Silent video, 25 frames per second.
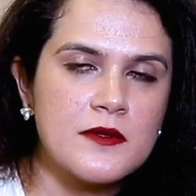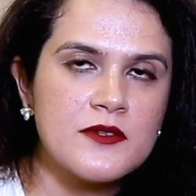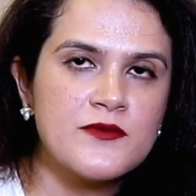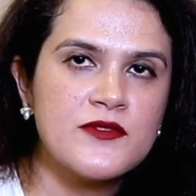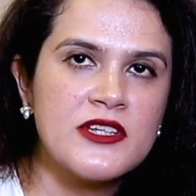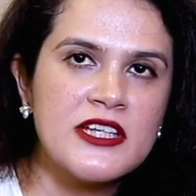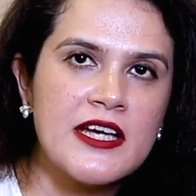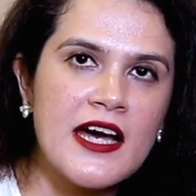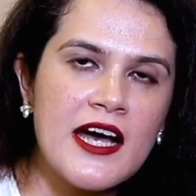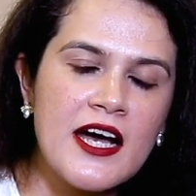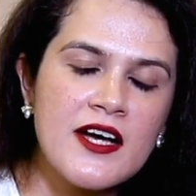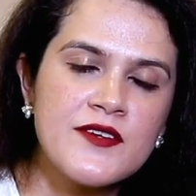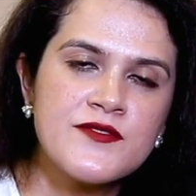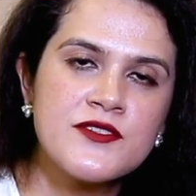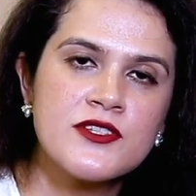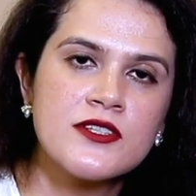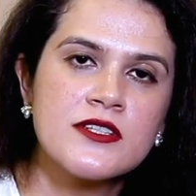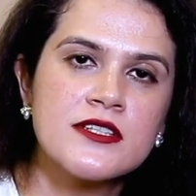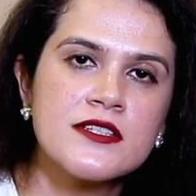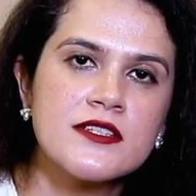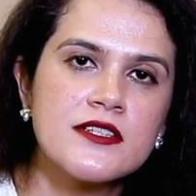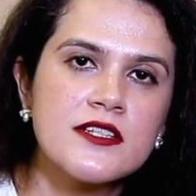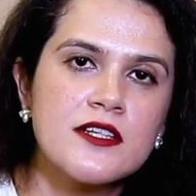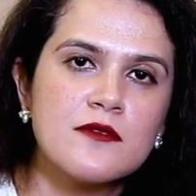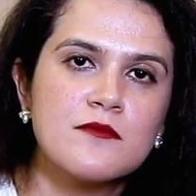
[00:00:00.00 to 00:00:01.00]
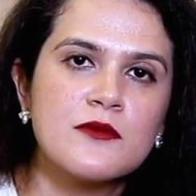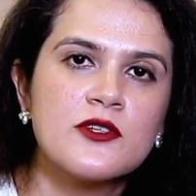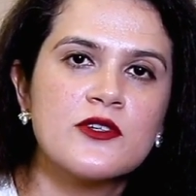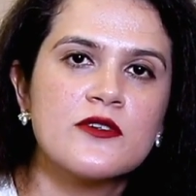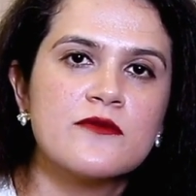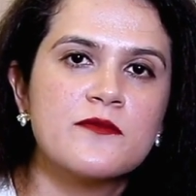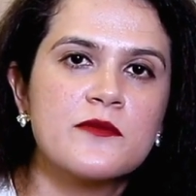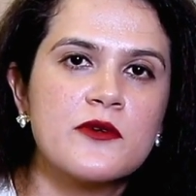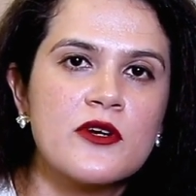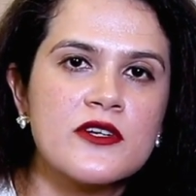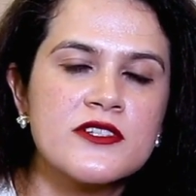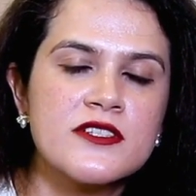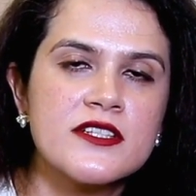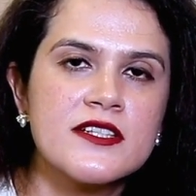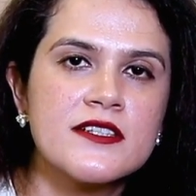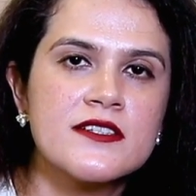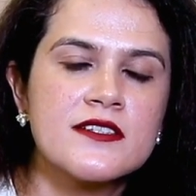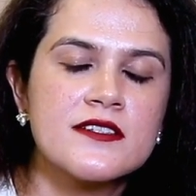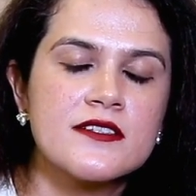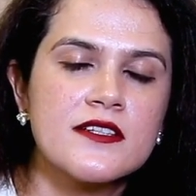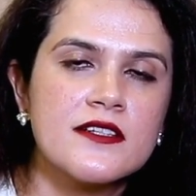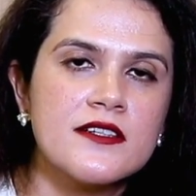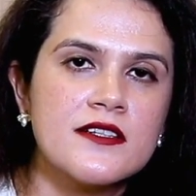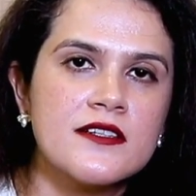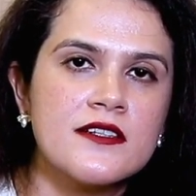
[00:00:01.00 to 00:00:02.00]
We have certain number of
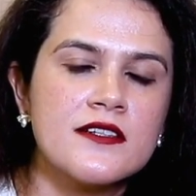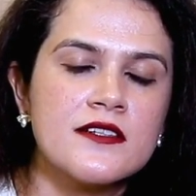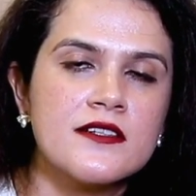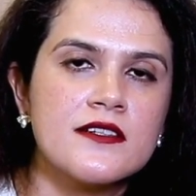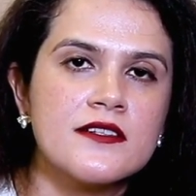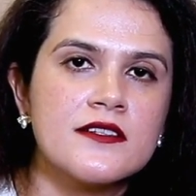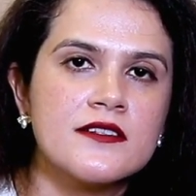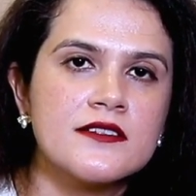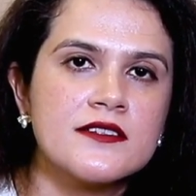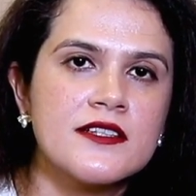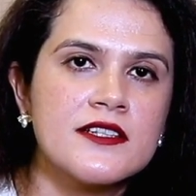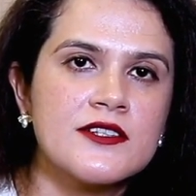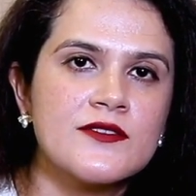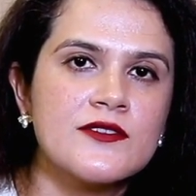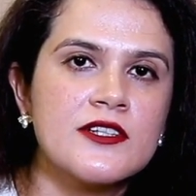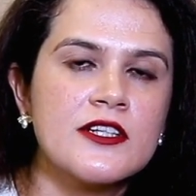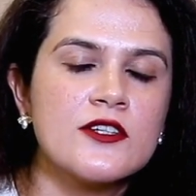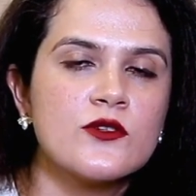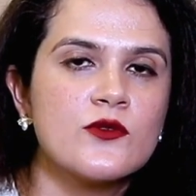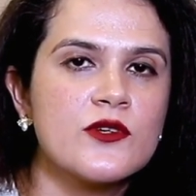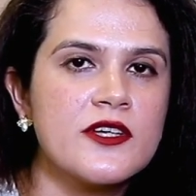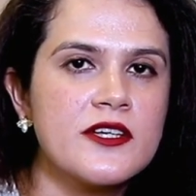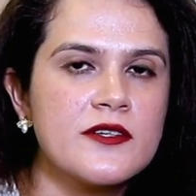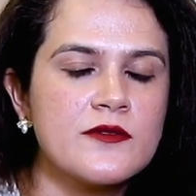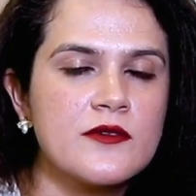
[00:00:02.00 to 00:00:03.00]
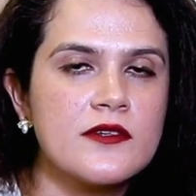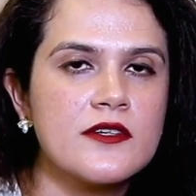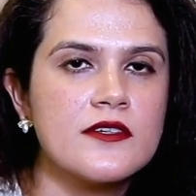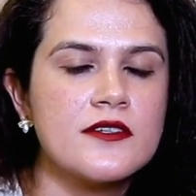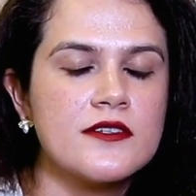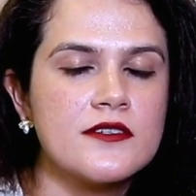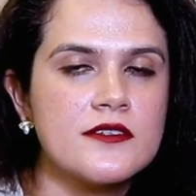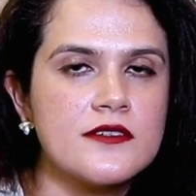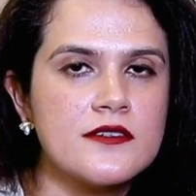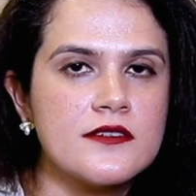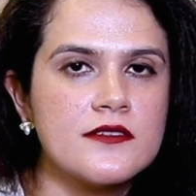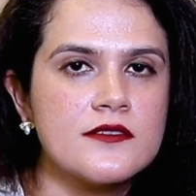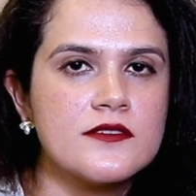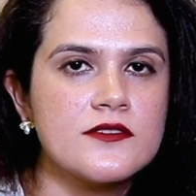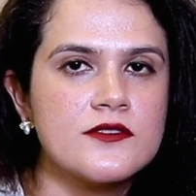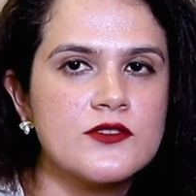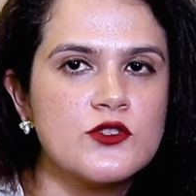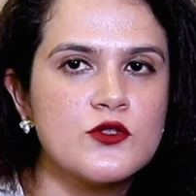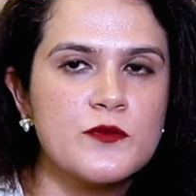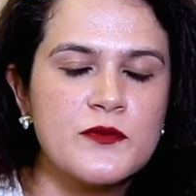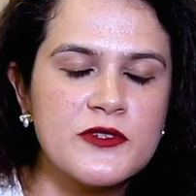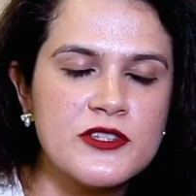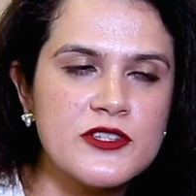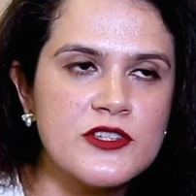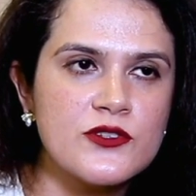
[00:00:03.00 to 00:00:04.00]
projects that we are looking
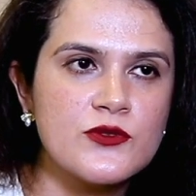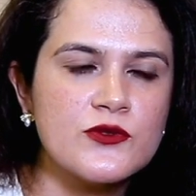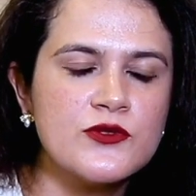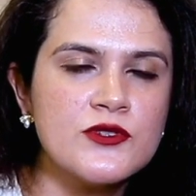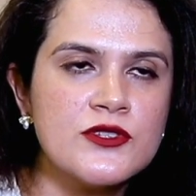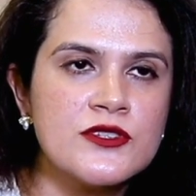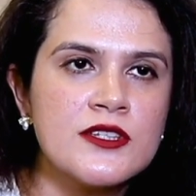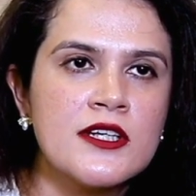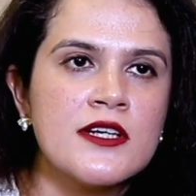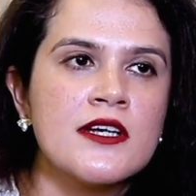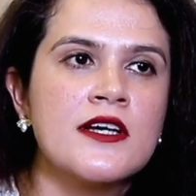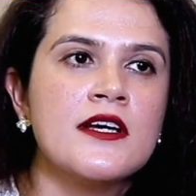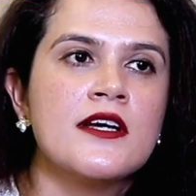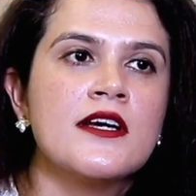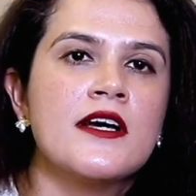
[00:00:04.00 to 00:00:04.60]
to produce.